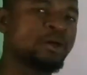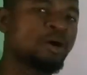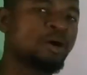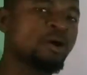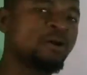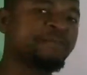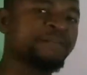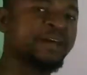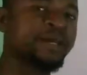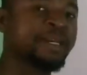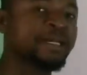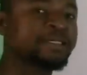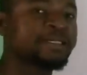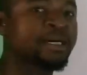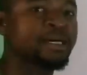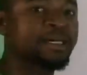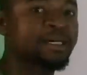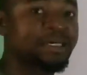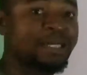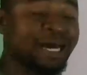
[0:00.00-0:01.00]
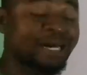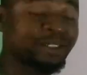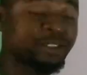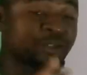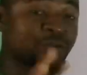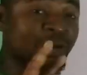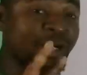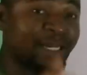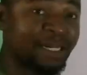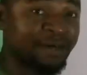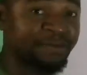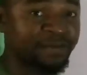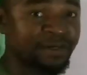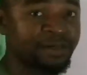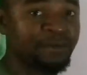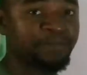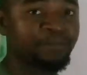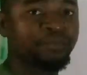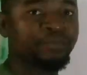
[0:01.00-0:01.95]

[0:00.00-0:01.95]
of a rectangle at your level,